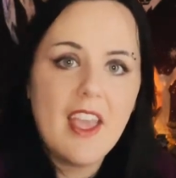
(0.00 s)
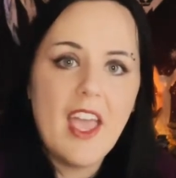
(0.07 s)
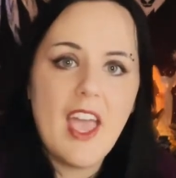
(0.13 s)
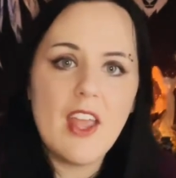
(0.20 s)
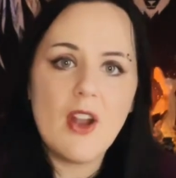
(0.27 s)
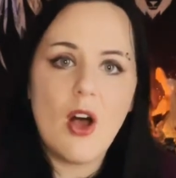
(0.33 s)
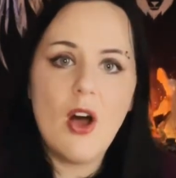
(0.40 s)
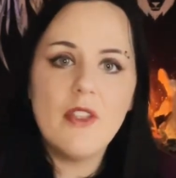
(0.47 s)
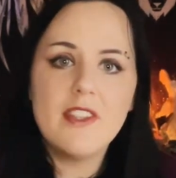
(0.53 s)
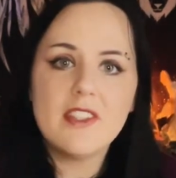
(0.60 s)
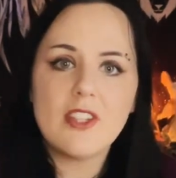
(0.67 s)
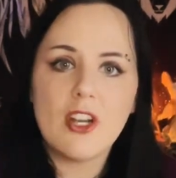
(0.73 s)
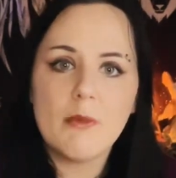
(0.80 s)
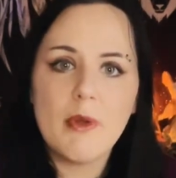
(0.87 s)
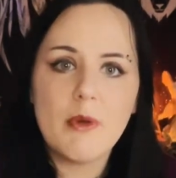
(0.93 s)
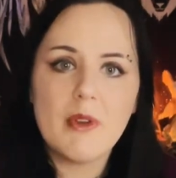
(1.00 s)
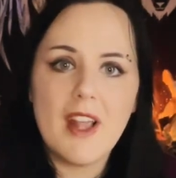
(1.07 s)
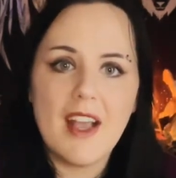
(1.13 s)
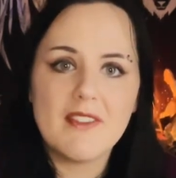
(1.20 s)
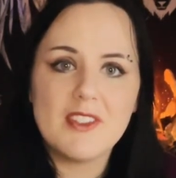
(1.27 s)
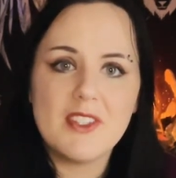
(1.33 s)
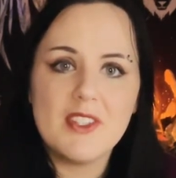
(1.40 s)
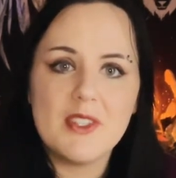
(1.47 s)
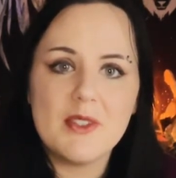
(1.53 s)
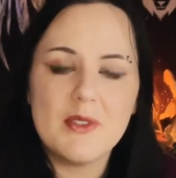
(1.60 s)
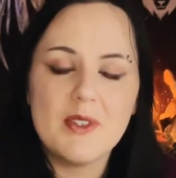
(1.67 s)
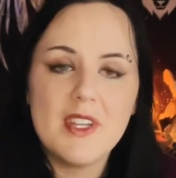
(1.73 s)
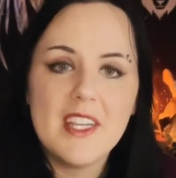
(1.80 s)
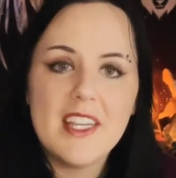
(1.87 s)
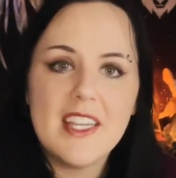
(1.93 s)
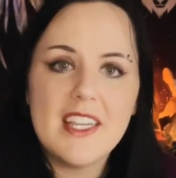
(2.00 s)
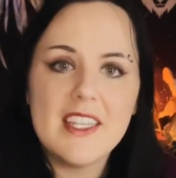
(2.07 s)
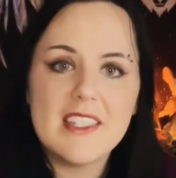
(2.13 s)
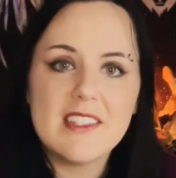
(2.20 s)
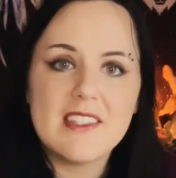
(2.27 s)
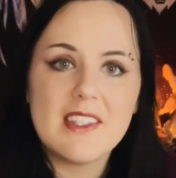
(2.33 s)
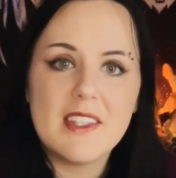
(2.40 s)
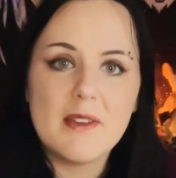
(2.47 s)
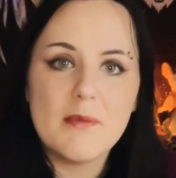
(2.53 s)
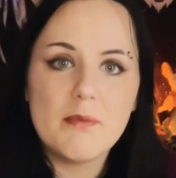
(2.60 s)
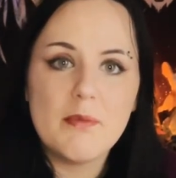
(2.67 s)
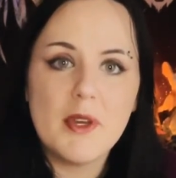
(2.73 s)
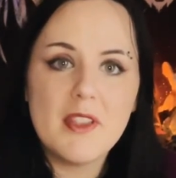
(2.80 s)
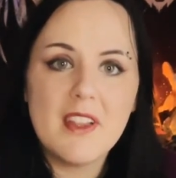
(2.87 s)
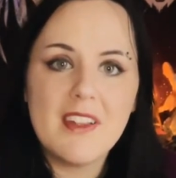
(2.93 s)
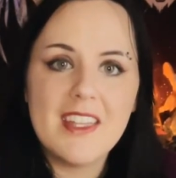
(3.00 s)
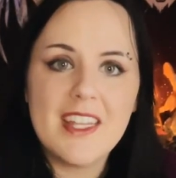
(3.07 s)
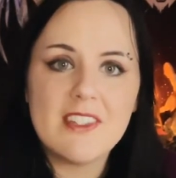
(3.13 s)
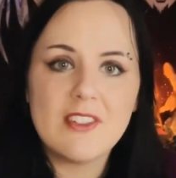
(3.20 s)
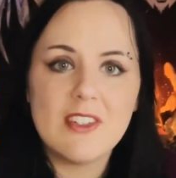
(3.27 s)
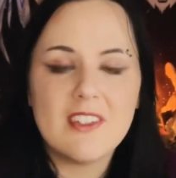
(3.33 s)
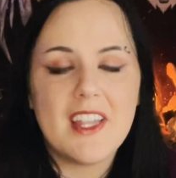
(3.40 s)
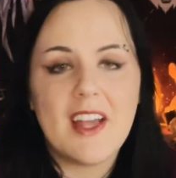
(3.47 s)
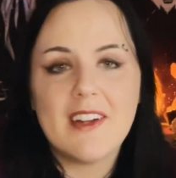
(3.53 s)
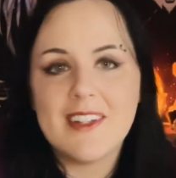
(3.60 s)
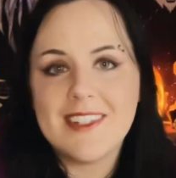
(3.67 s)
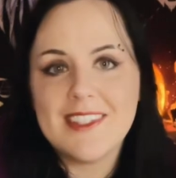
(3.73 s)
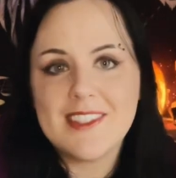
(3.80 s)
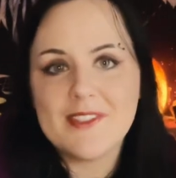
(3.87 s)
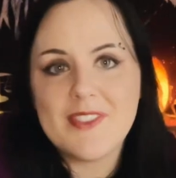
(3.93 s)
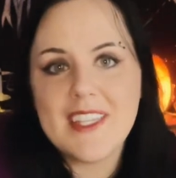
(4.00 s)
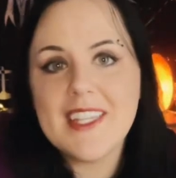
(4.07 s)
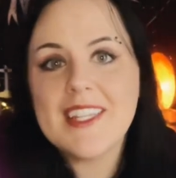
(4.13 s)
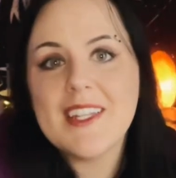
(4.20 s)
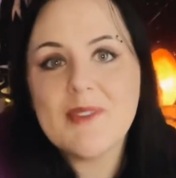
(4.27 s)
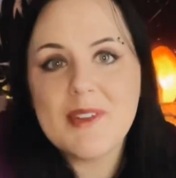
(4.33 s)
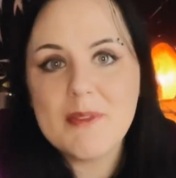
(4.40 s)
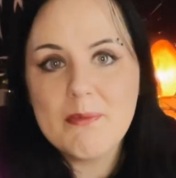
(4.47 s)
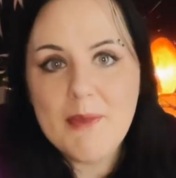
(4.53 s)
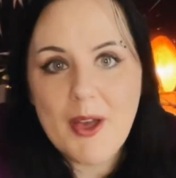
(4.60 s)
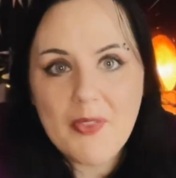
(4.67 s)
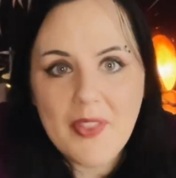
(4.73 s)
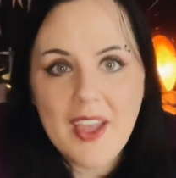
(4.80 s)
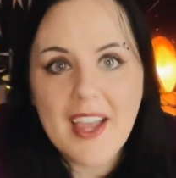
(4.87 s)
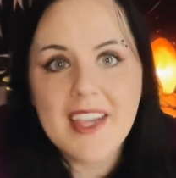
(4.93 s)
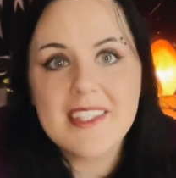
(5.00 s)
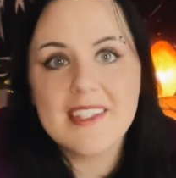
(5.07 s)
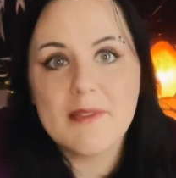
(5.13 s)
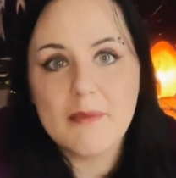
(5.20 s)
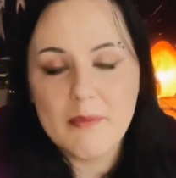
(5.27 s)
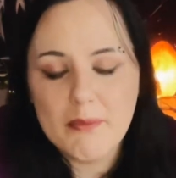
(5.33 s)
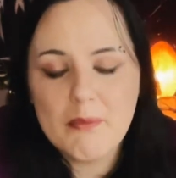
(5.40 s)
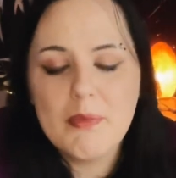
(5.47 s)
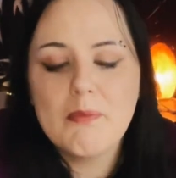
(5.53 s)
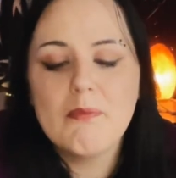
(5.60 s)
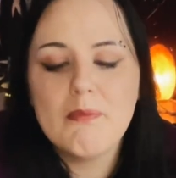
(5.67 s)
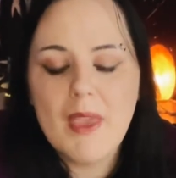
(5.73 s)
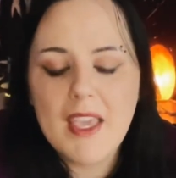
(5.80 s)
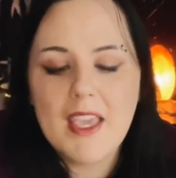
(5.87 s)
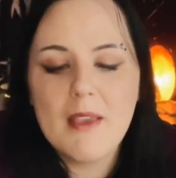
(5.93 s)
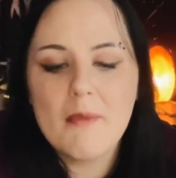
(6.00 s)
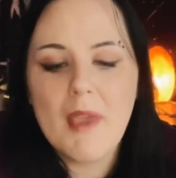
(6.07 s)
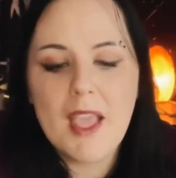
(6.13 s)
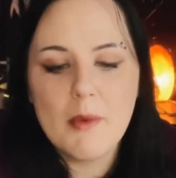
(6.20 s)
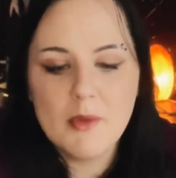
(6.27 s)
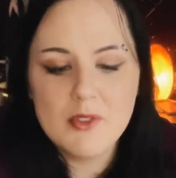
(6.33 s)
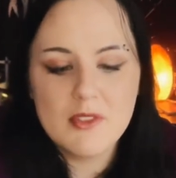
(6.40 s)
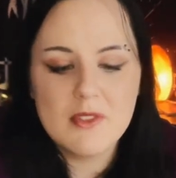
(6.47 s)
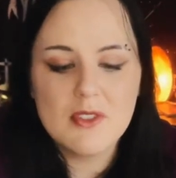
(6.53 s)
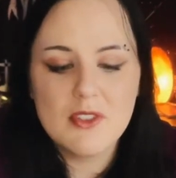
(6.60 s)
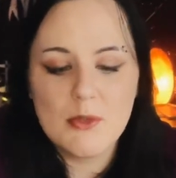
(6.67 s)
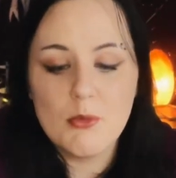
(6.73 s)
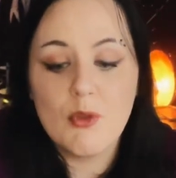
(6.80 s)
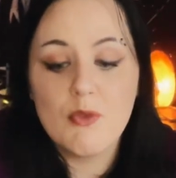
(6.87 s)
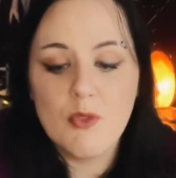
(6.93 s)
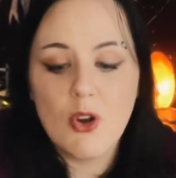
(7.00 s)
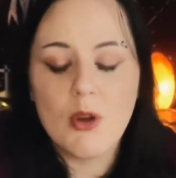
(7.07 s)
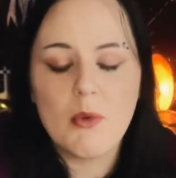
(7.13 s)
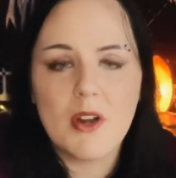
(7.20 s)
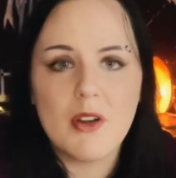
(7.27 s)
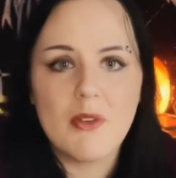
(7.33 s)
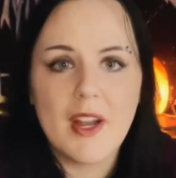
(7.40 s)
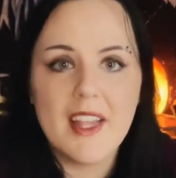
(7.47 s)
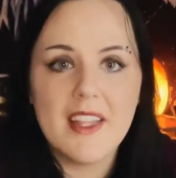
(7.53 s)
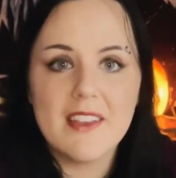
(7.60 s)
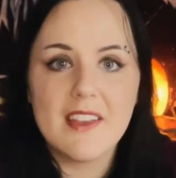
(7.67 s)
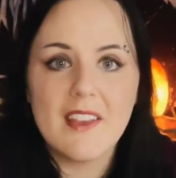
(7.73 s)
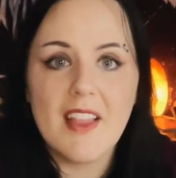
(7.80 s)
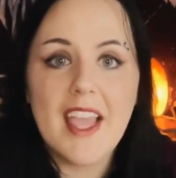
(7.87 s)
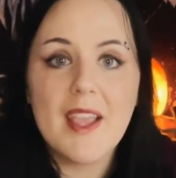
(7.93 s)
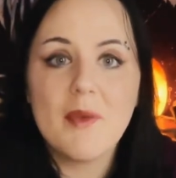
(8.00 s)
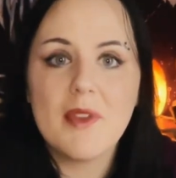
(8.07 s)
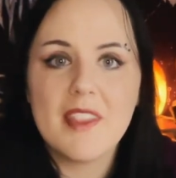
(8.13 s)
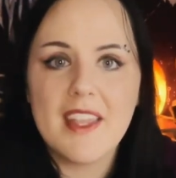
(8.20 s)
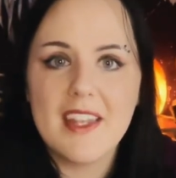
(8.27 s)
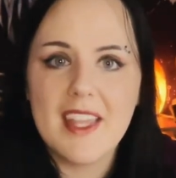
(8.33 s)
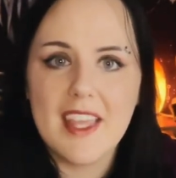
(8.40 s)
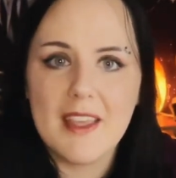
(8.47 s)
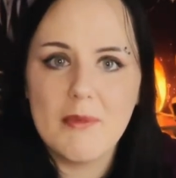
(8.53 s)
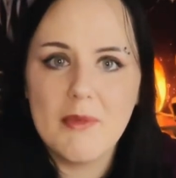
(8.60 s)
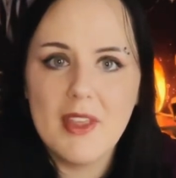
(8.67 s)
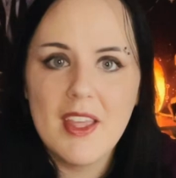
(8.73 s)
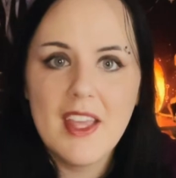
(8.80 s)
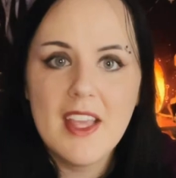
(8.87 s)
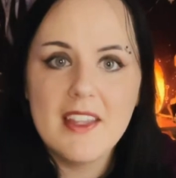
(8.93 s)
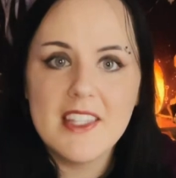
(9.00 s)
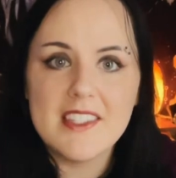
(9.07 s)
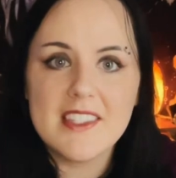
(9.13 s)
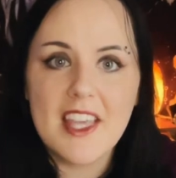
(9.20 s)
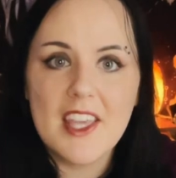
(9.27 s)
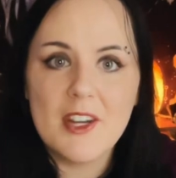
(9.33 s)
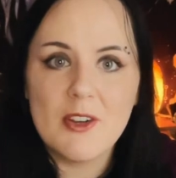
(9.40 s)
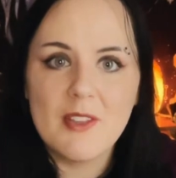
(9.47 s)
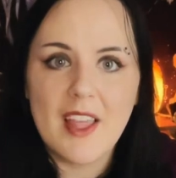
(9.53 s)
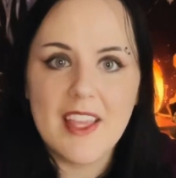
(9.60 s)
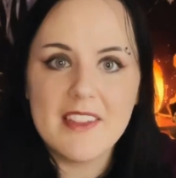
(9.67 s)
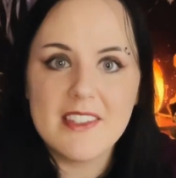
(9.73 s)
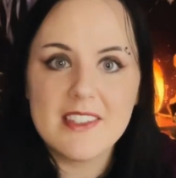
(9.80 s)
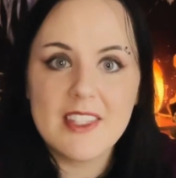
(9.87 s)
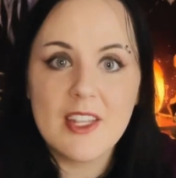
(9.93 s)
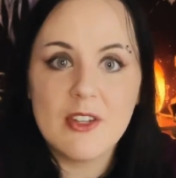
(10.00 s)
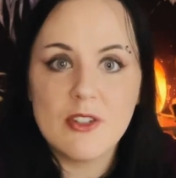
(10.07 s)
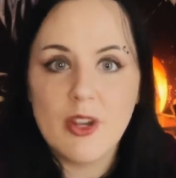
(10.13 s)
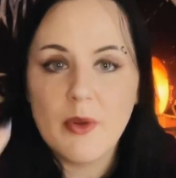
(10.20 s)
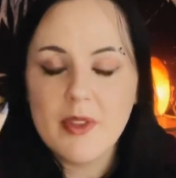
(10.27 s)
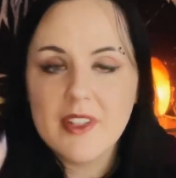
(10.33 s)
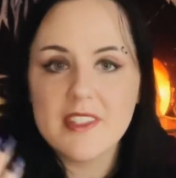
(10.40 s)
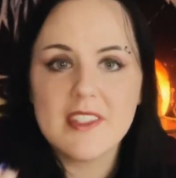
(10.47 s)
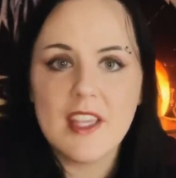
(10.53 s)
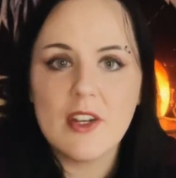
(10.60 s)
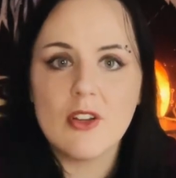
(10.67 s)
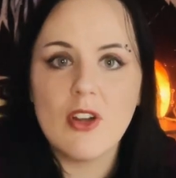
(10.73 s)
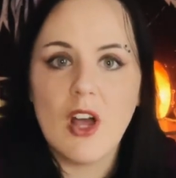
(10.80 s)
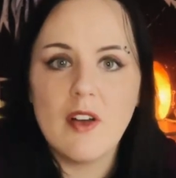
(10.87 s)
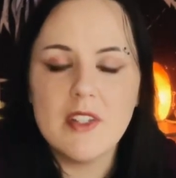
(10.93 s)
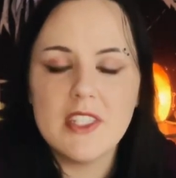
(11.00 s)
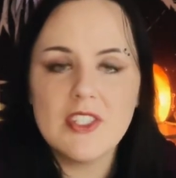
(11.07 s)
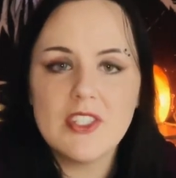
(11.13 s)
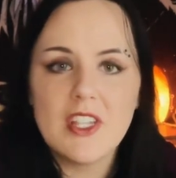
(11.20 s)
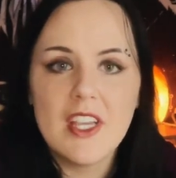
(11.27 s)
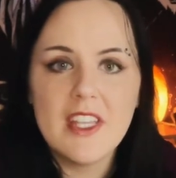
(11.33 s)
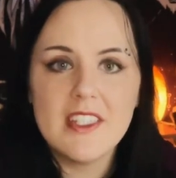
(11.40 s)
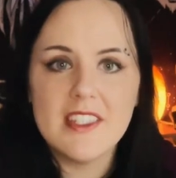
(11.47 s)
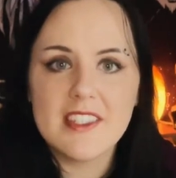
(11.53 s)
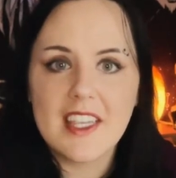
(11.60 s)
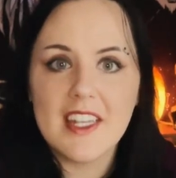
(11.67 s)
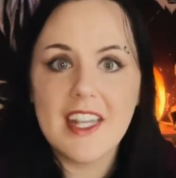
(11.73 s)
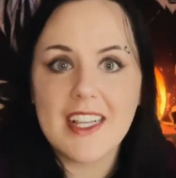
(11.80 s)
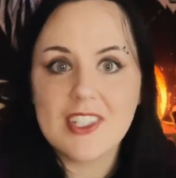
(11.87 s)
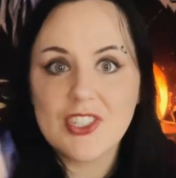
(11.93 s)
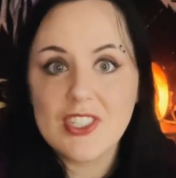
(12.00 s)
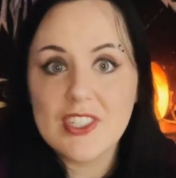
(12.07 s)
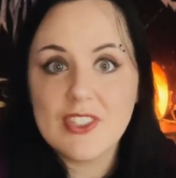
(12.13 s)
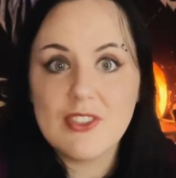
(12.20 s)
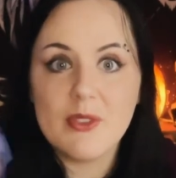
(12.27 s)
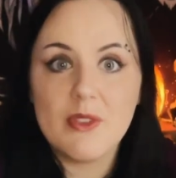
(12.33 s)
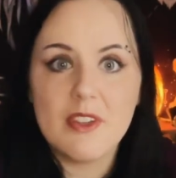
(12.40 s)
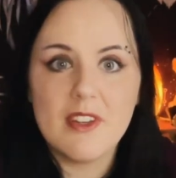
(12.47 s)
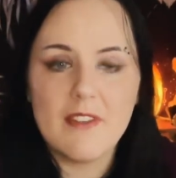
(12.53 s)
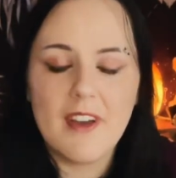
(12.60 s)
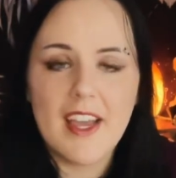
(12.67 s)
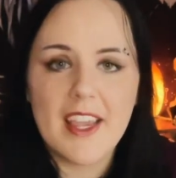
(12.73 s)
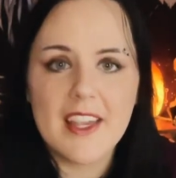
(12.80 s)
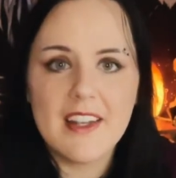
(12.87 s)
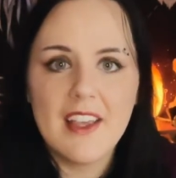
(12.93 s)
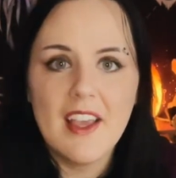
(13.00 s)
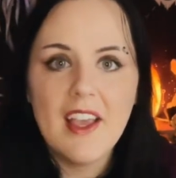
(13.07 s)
And all this hermit would have to do is put the lantern down at his feet and it would melt the ice and make him able to move forward, right? The light within him, this inner light, this inner knowing, this inner knowledge, this connection to the divine.